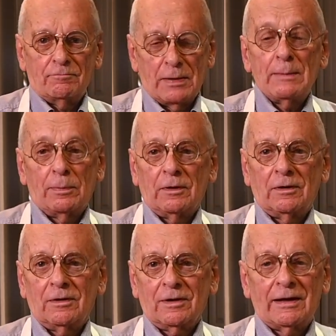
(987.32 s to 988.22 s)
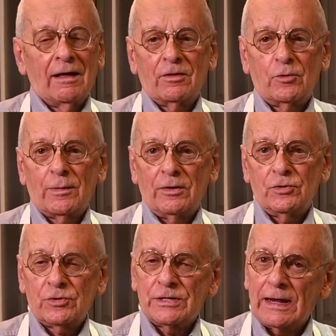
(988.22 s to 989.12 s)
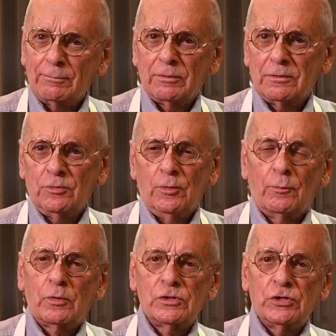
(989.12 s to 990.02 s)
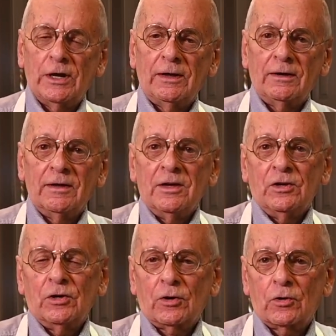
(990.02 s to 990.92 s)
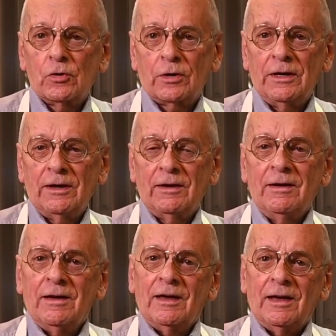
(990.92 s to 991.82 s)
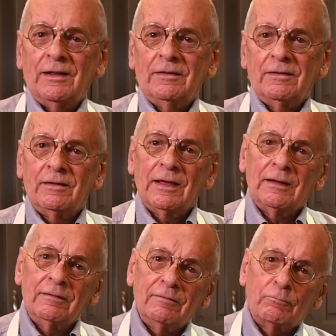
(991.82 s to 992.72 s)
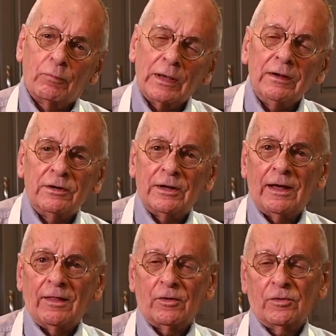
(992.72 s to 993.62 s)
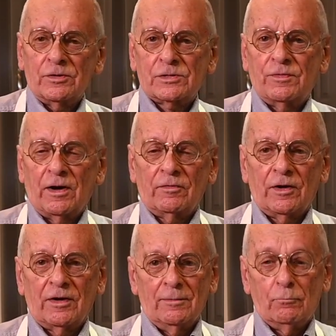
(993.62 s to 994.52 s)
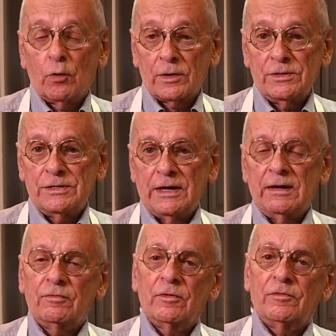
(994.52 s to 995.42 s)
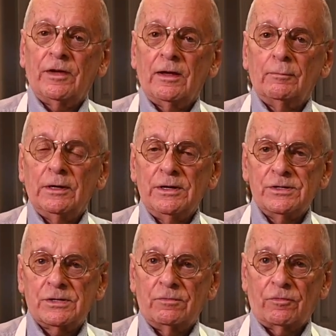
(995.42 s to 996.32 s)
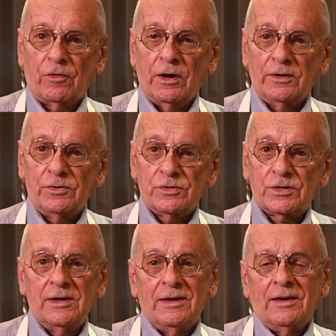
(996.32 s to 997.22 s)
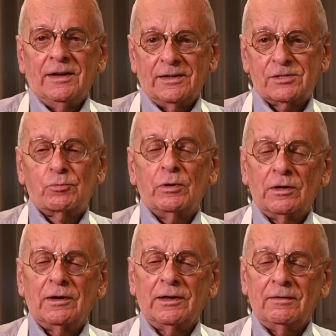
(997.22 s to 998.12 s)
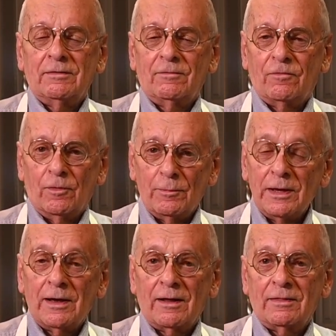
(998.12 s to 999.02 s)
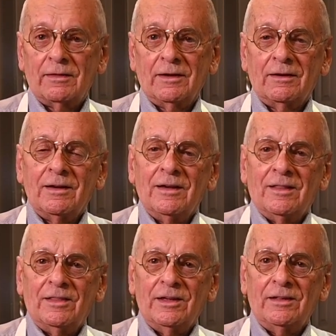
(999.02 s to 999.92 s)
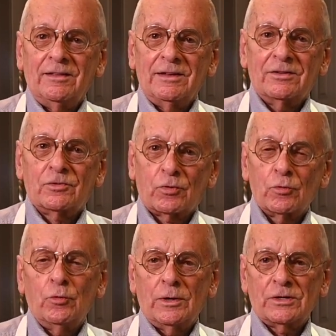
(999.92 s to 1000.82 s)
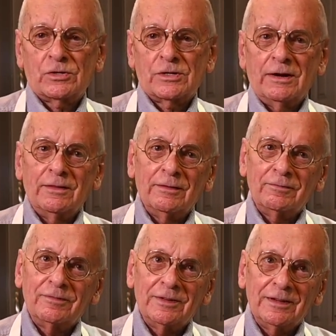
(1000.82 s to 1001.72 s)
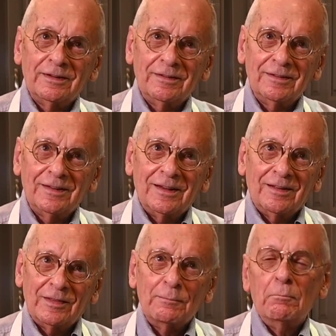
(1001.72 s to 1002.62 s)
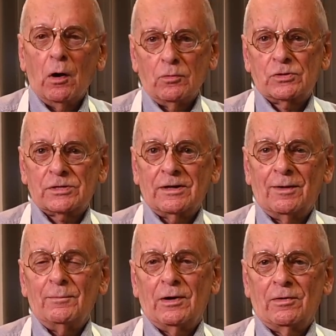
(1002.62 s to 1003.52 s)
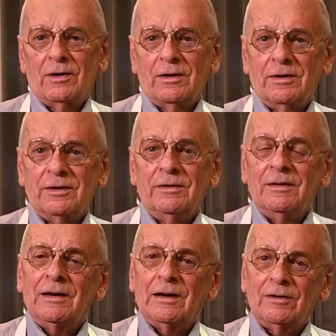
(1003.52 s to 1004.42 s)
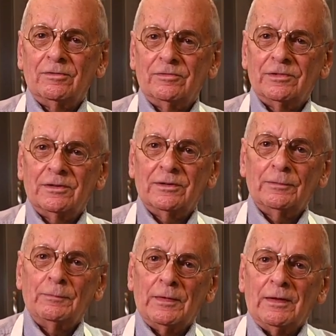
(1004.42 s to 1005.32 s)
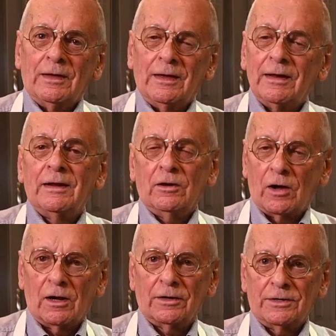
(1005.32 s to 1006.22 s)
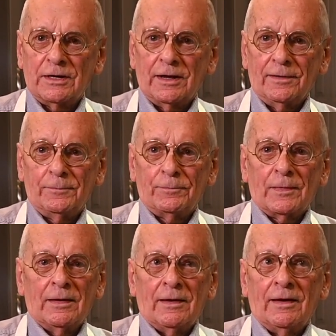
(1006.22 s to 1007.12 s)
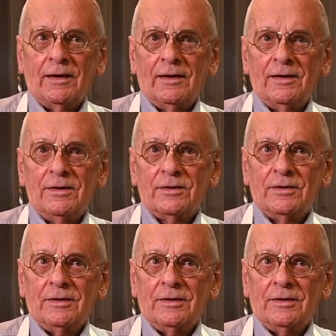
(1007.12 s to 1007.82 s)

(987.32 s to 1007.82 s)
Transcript: people gathered around your table who appreciate your cooking and bringing together this very, very important day for families and friends. It's really, for me, I think, the truest and the most American of any holiday. And